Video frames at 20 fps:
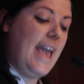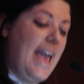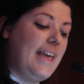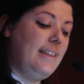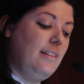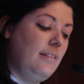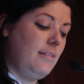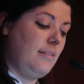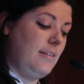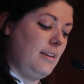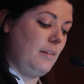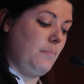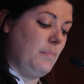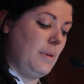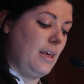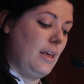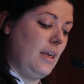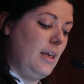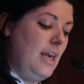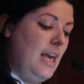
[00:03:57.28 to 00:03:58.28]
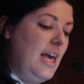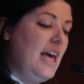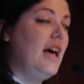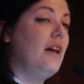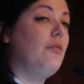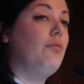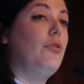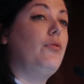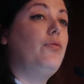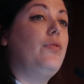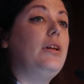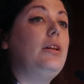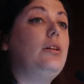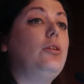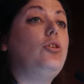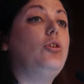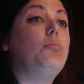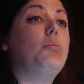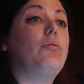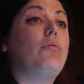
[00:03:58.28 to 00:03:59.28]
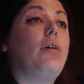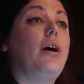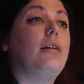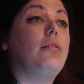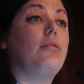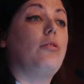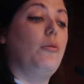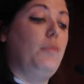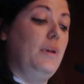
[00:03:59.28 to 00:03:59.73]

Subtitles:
end stigma, and fulfill human rights